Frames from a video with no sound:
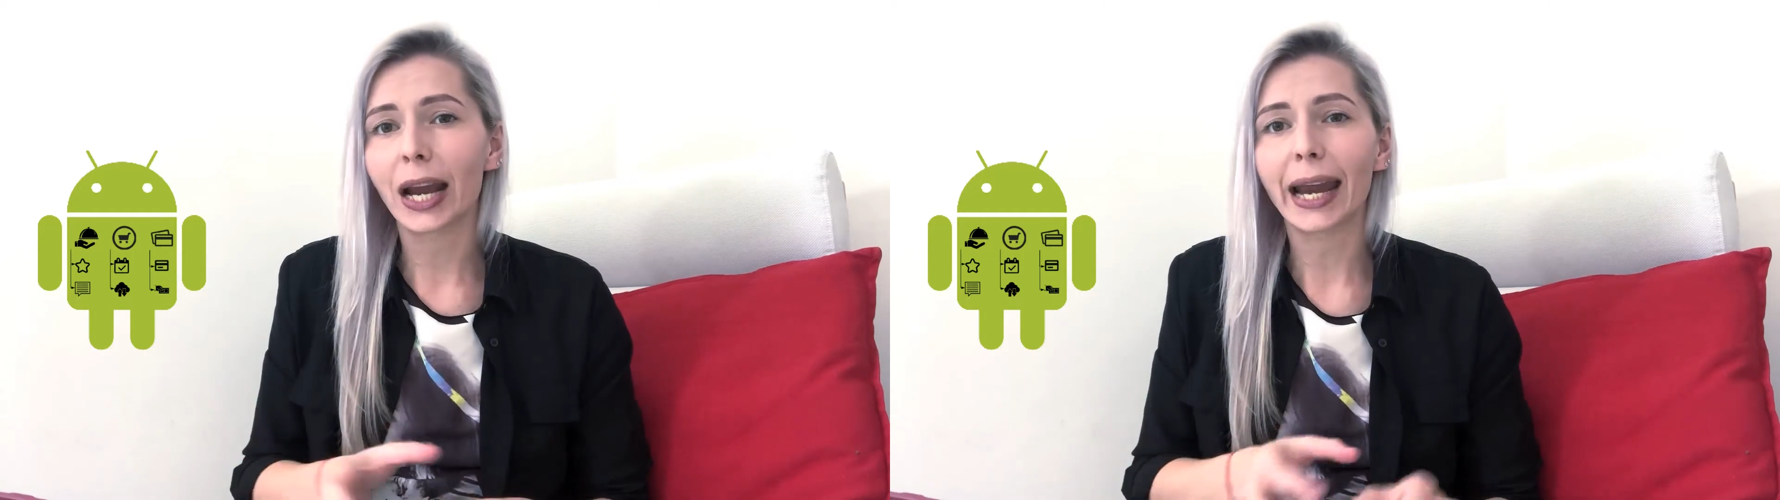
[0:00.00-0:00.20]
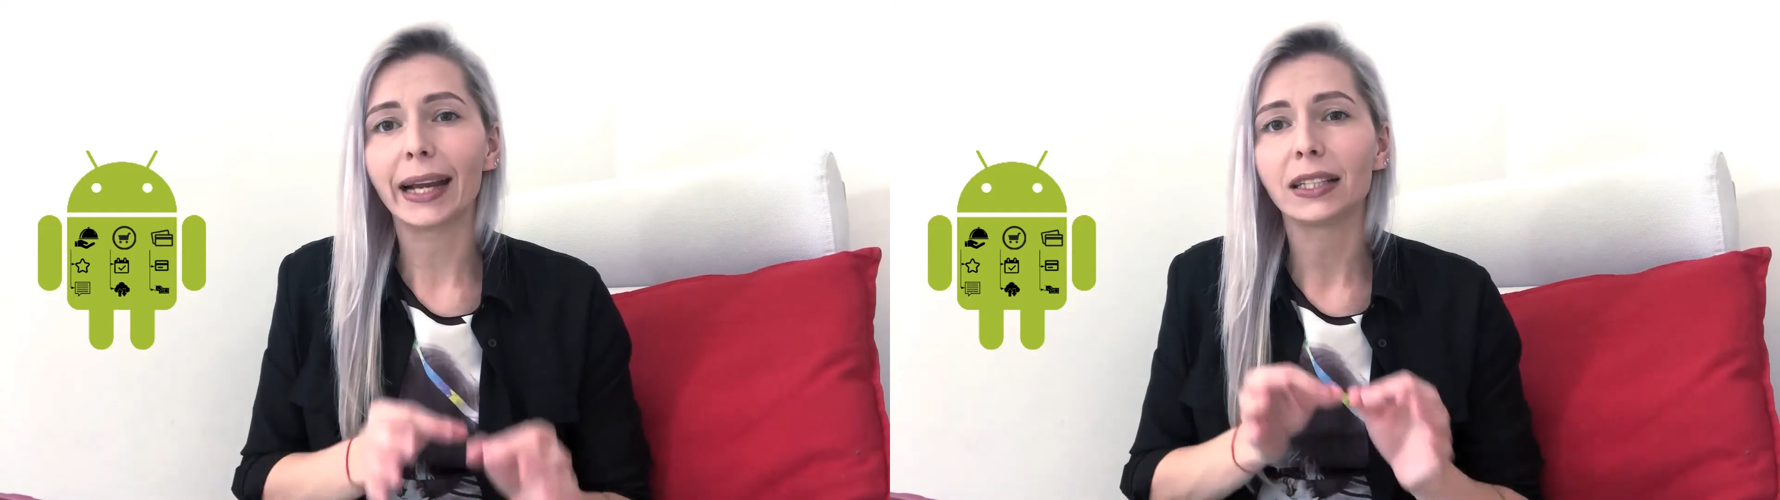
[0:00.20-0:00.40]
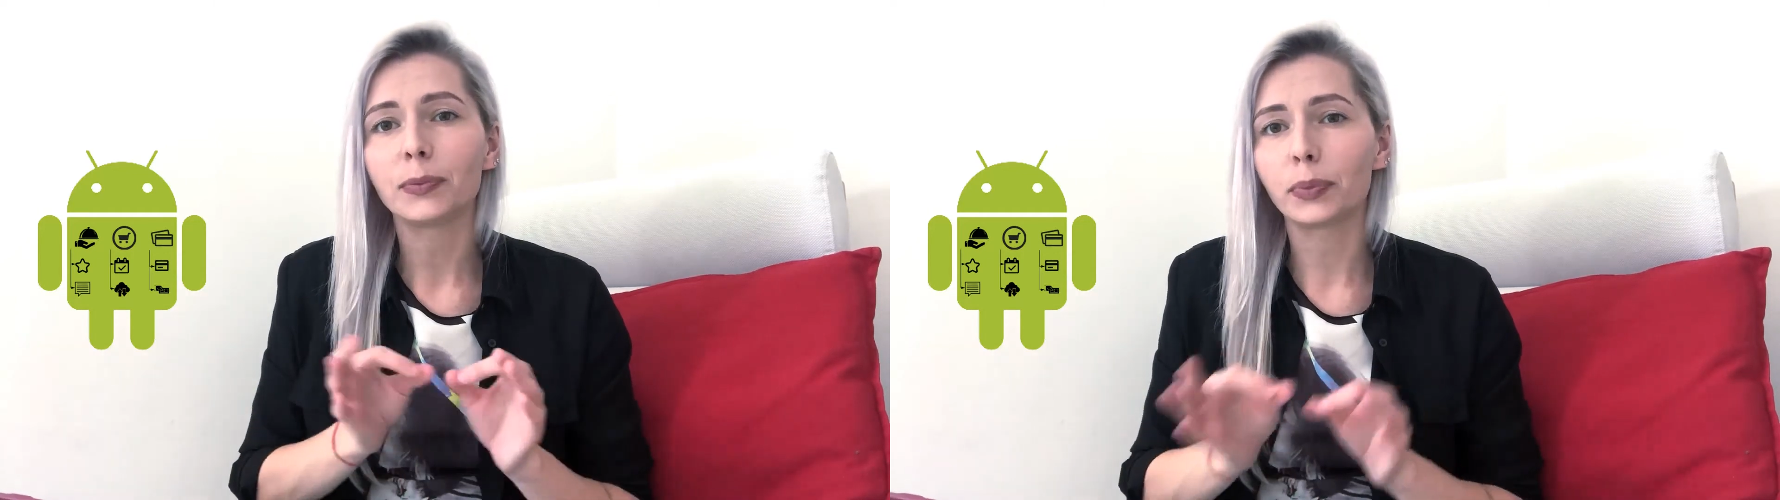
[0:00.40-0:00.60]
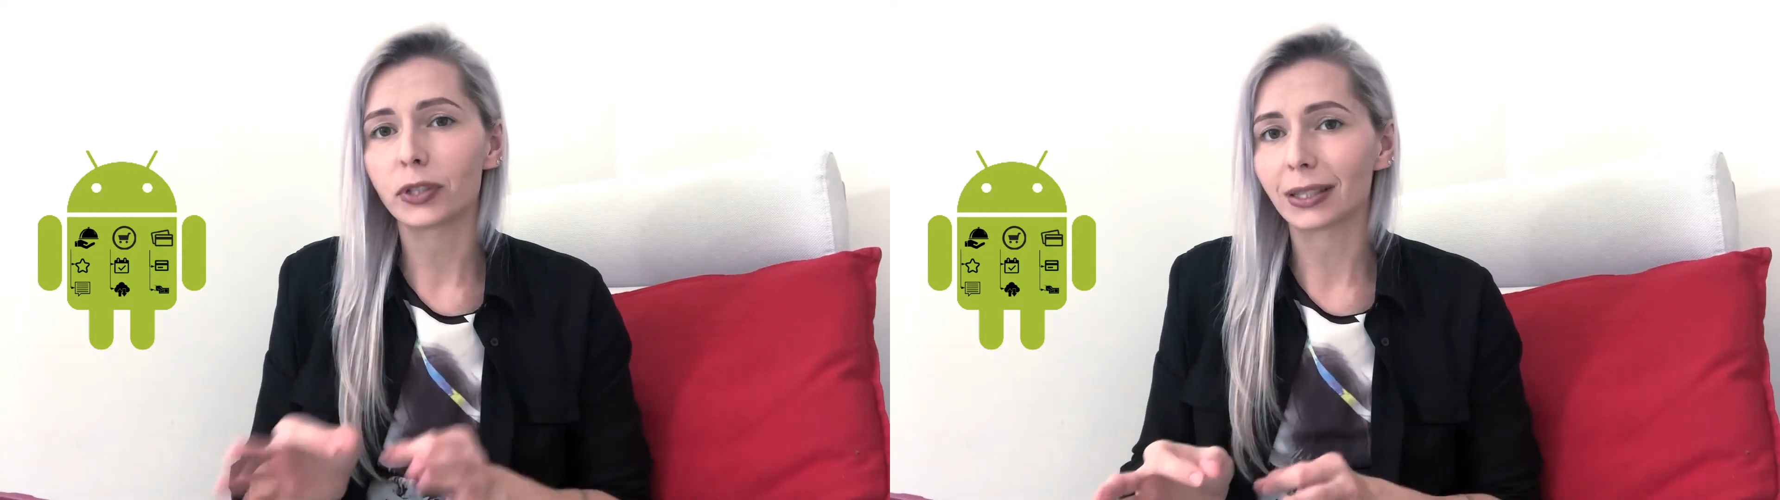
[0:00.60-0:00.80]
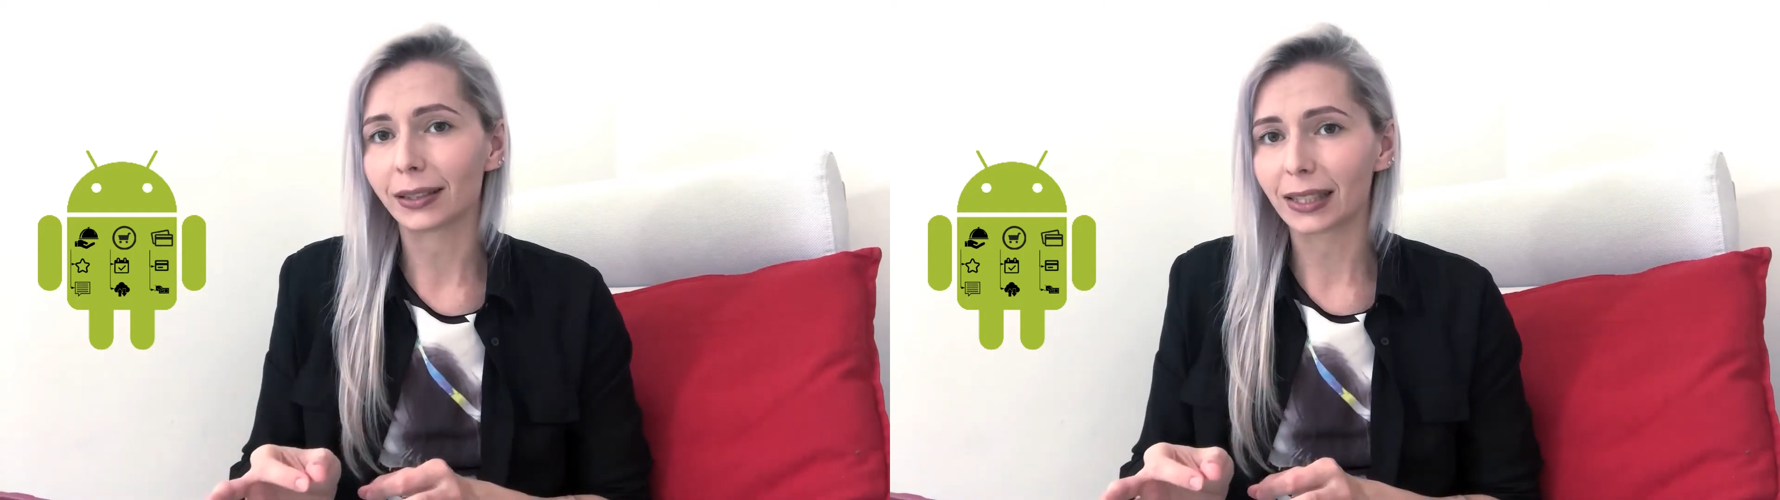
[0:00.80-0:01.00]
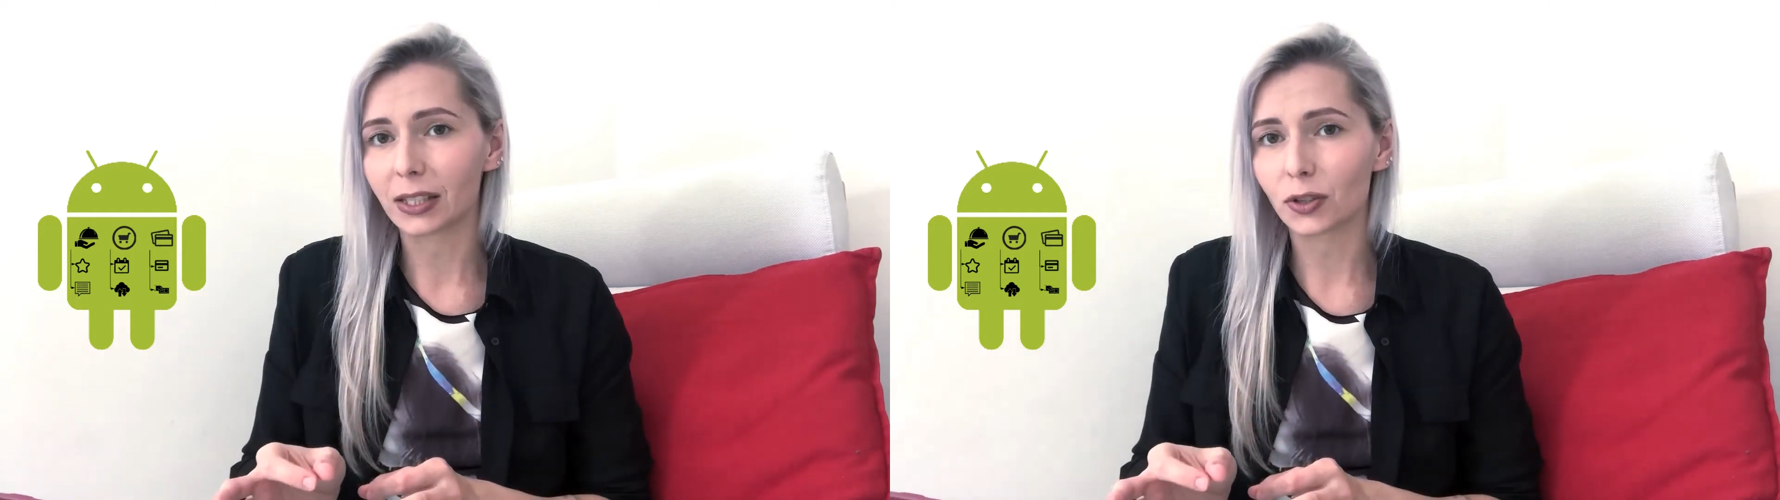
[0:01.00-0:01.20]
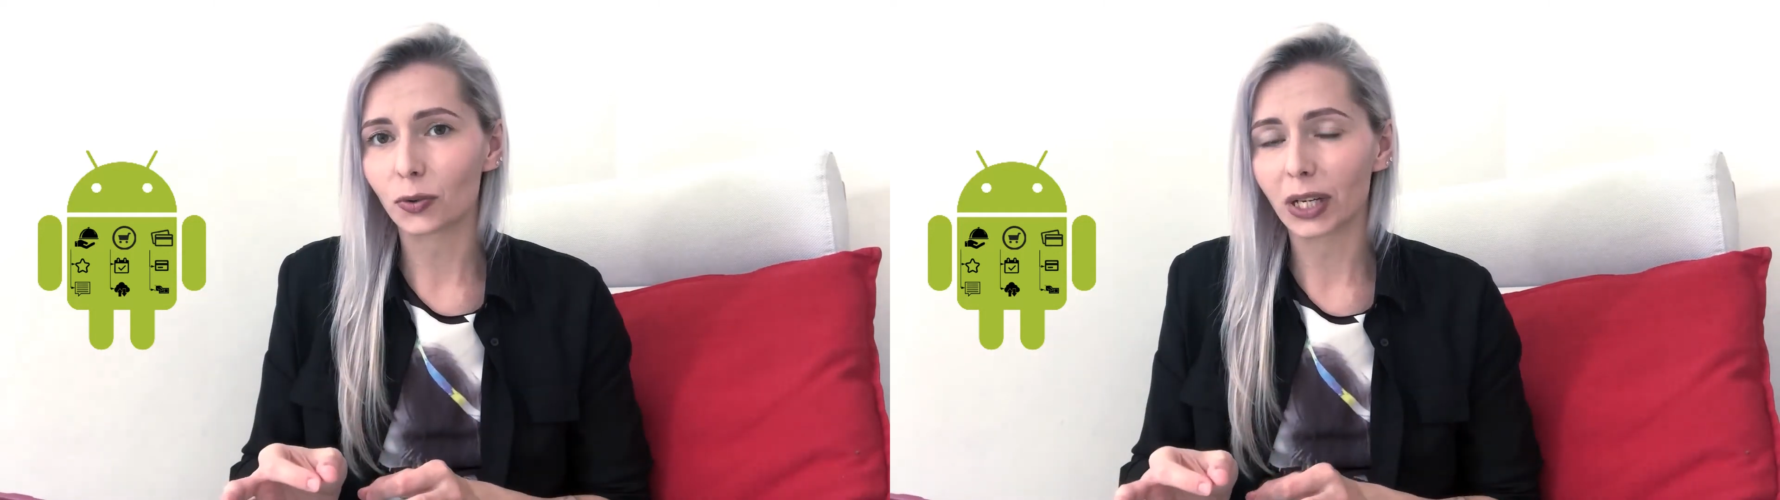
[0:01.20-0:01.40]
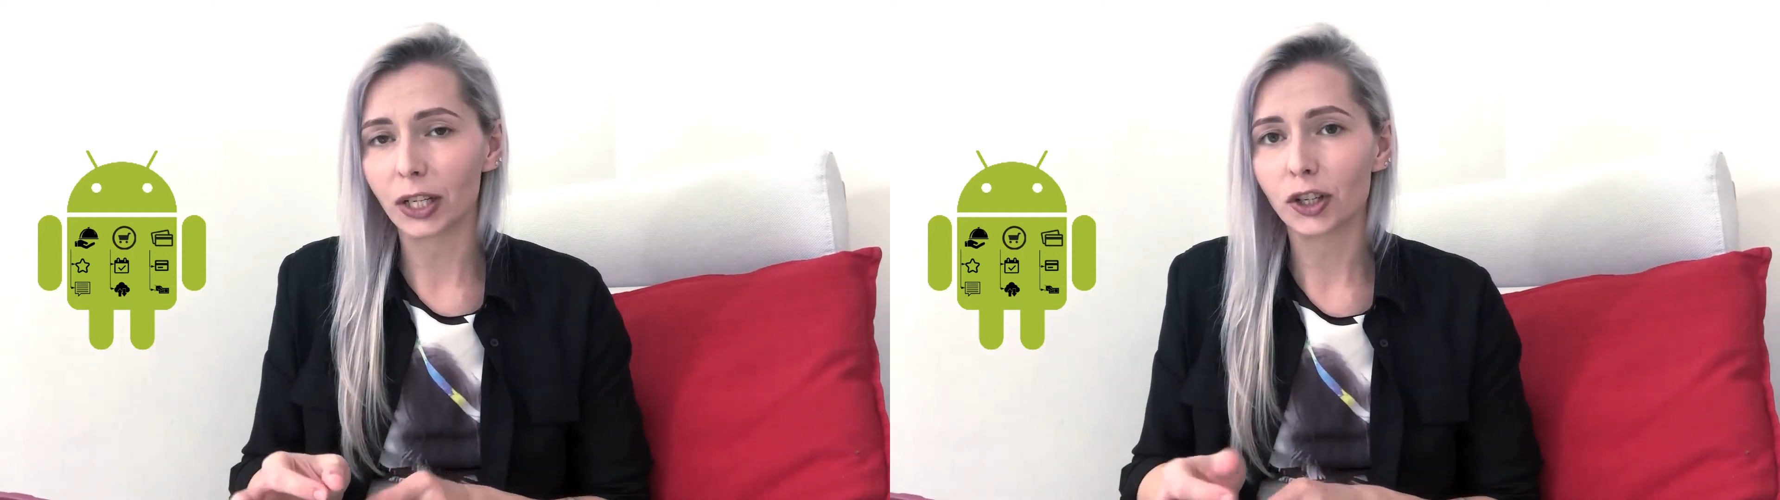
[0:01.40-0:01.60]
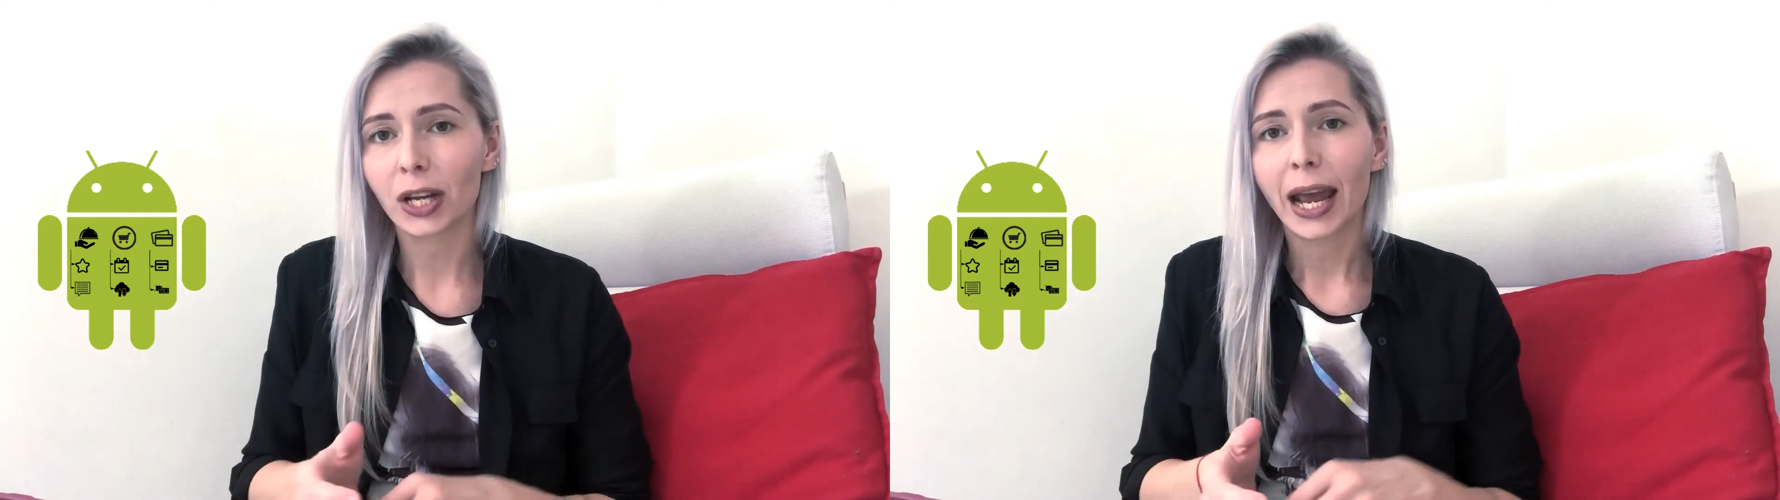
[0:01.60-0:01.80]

and personal data storage,